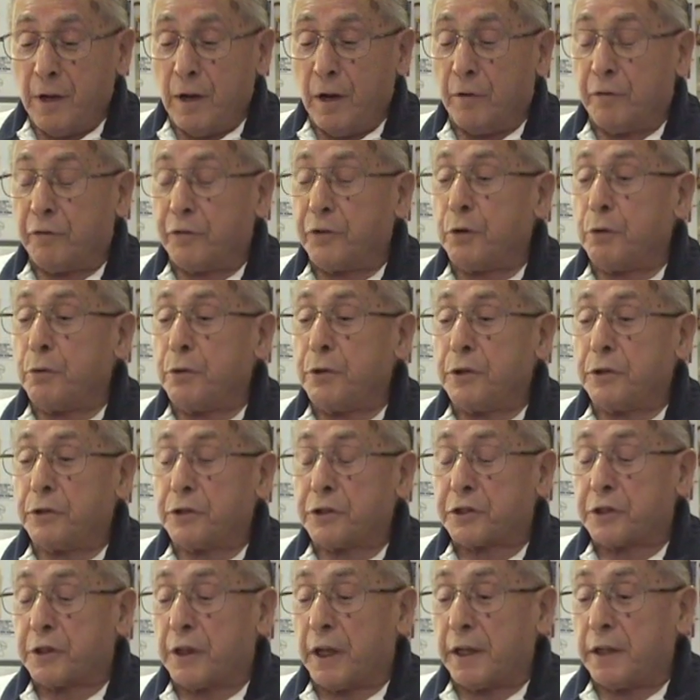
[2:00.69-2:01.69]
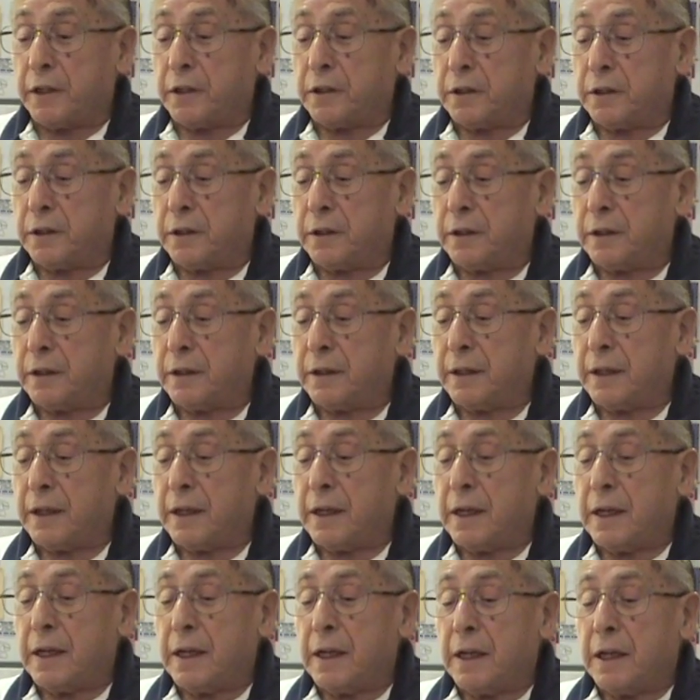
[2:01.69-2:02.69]
few years later,
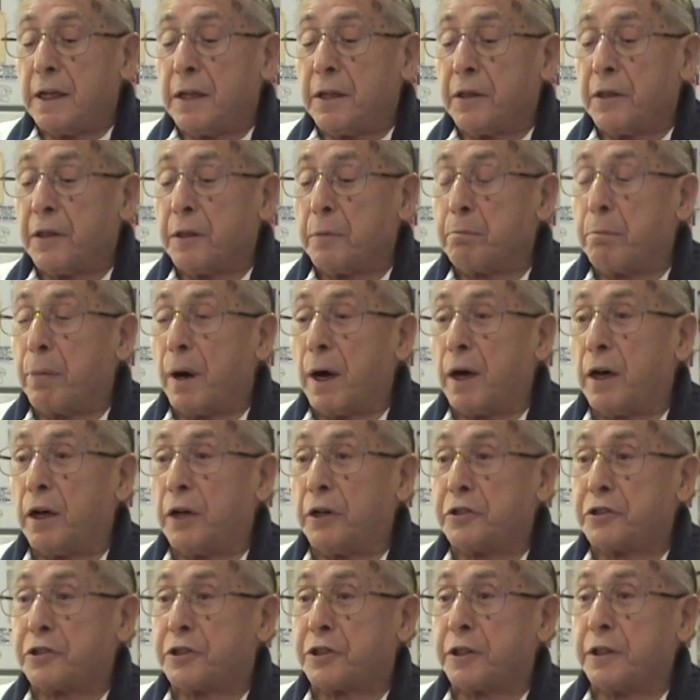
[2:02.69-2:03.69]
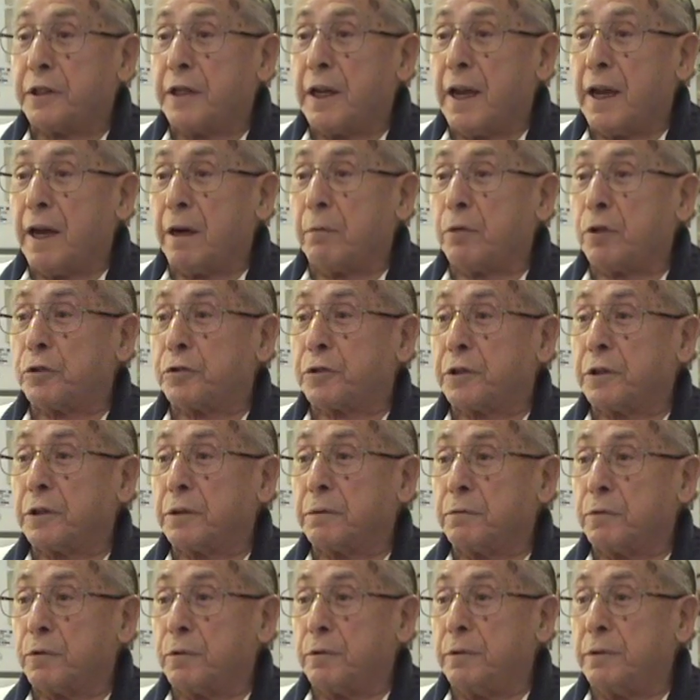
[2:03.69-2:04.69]
the bars in
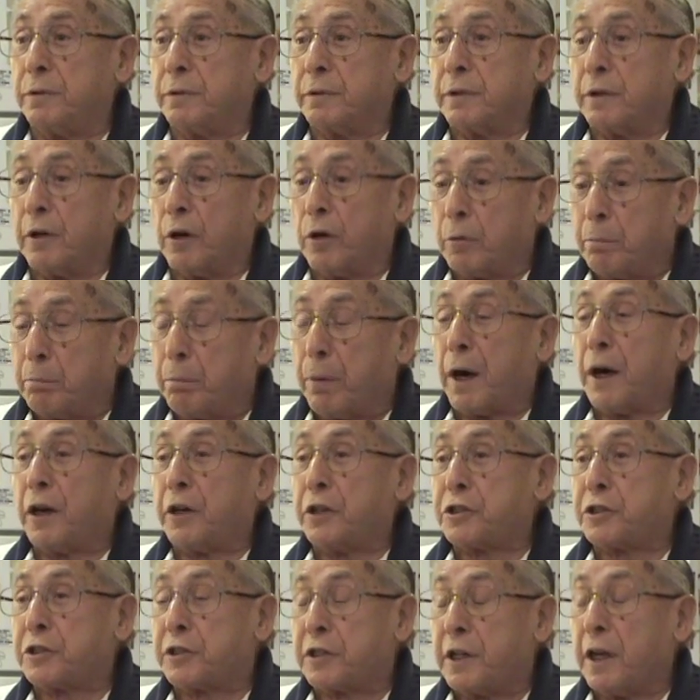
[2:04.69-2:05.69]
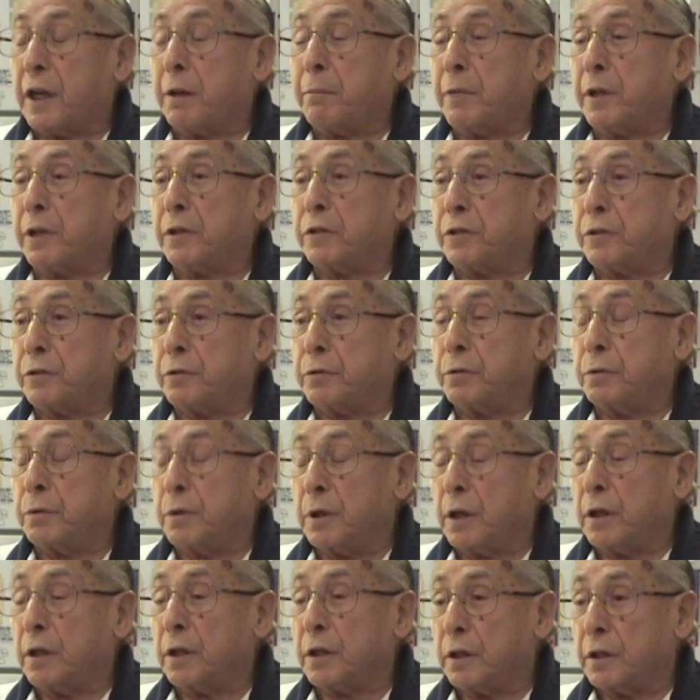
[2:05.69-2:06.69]
Hamilton, or bars came into
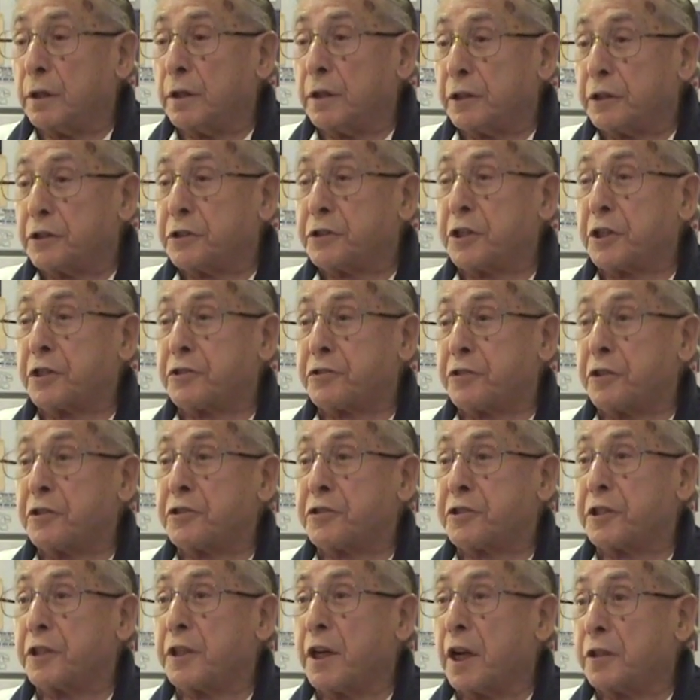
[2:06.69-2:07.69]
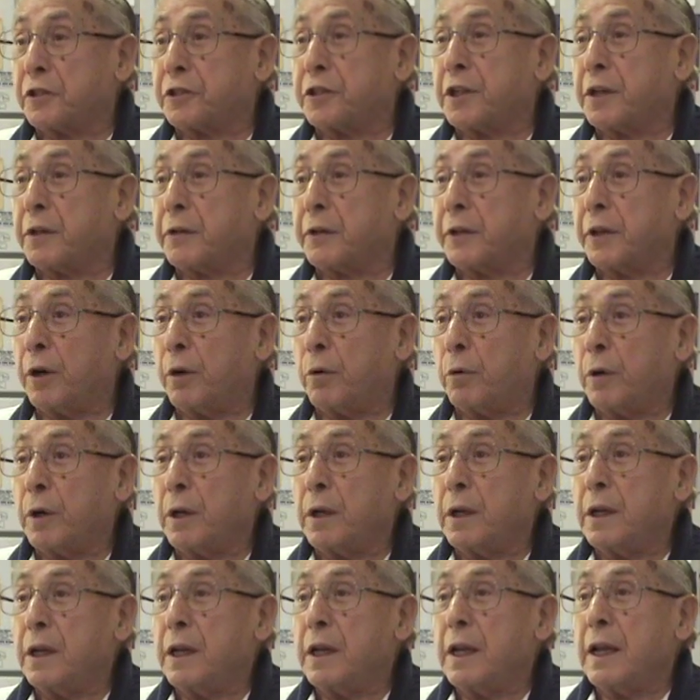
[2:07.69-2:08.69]
existence in Ontario.
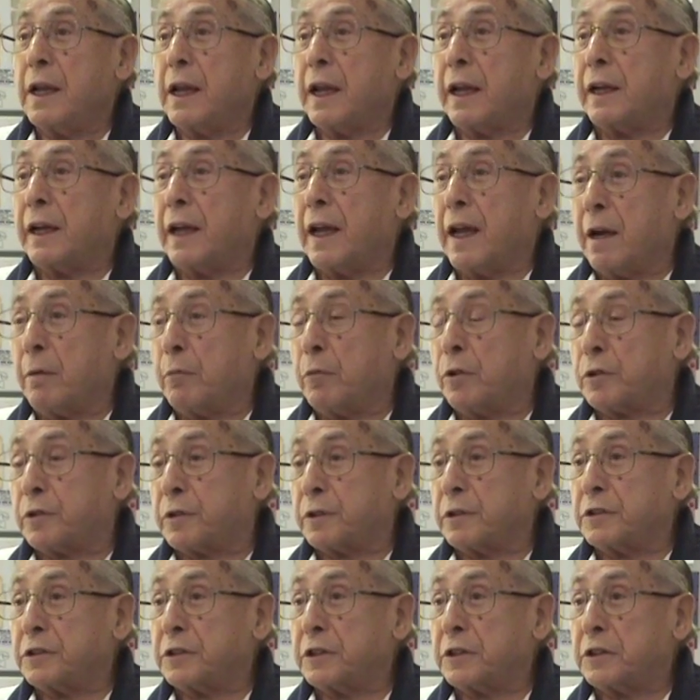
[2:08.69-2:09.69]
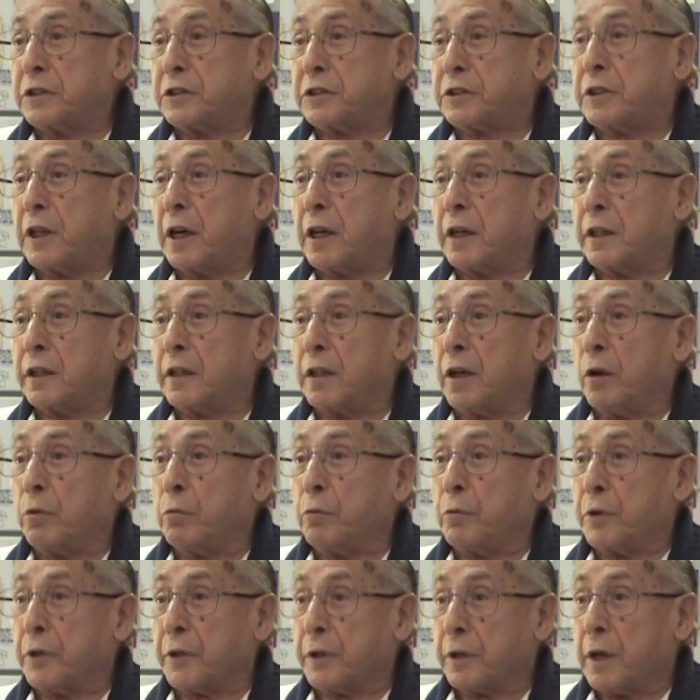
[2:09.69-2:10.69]
And Hamilton started out
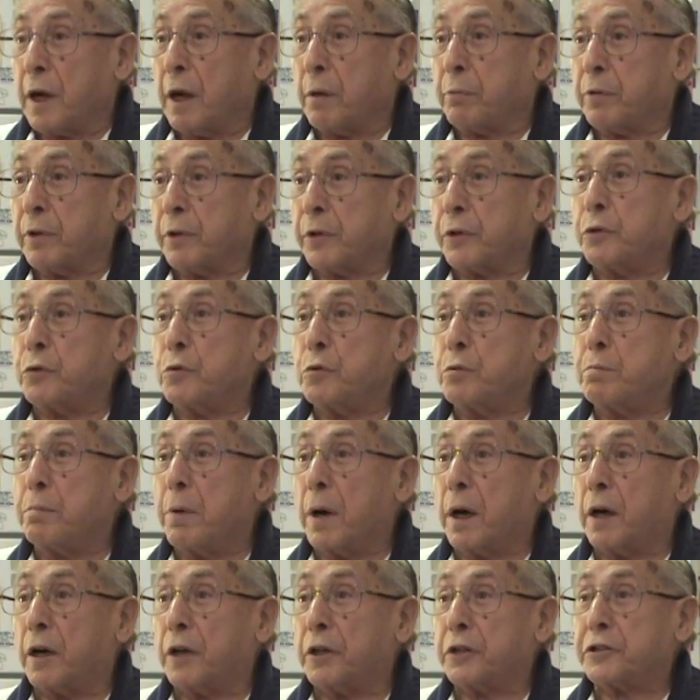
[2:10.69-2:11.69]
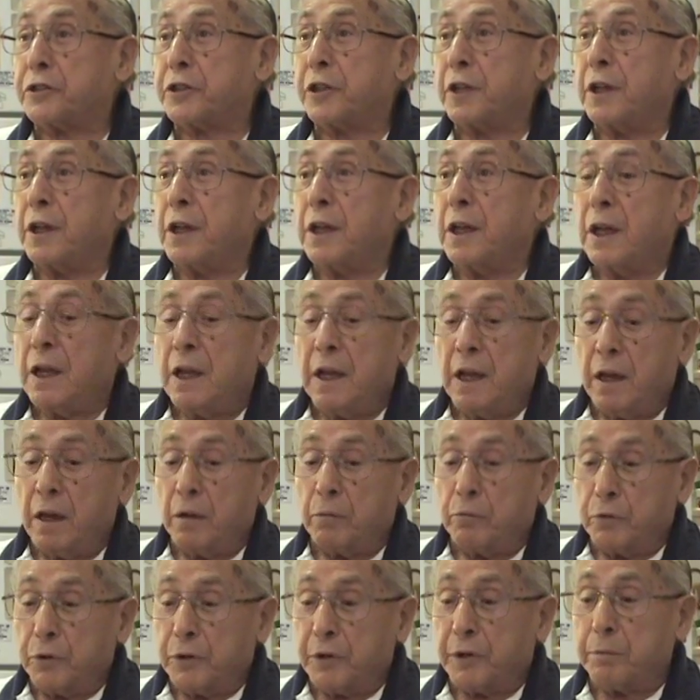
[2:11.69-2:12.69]
with a couple of new bars.
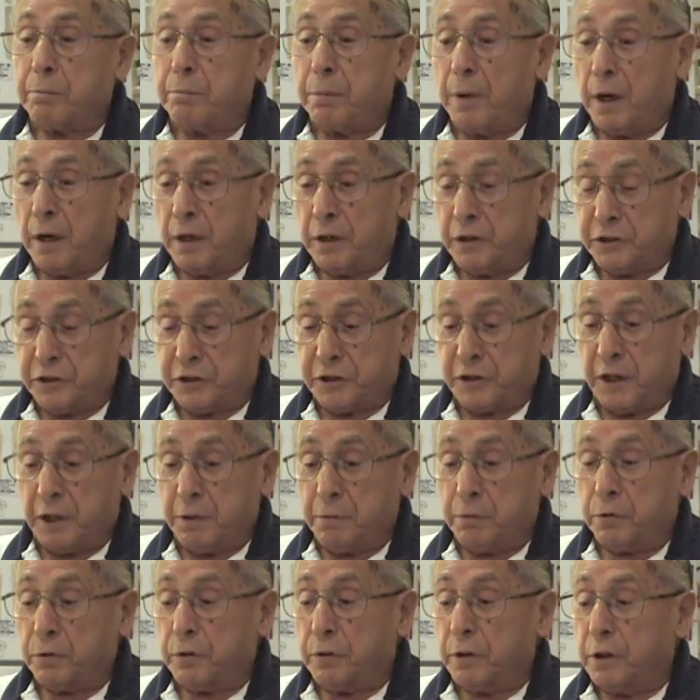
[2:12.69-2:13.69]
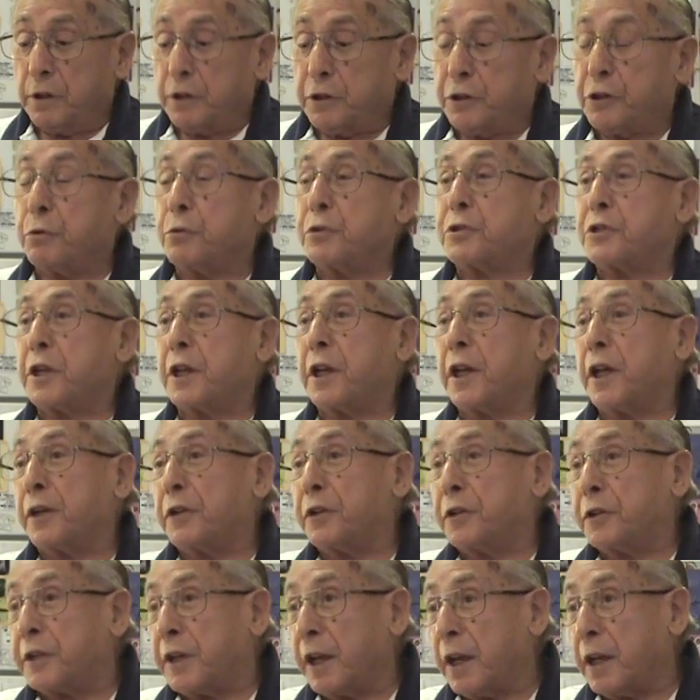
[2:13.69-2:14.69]
And with the bars, they were using
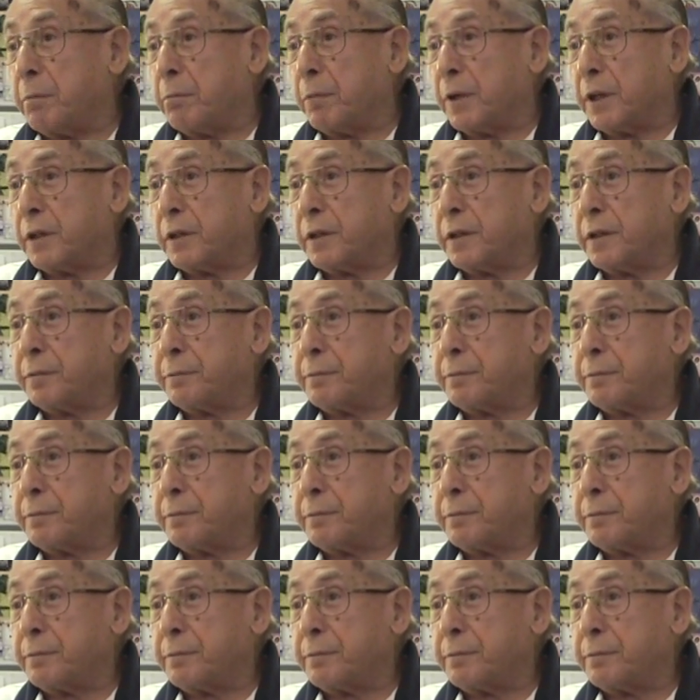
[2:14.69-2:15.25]
entertainment.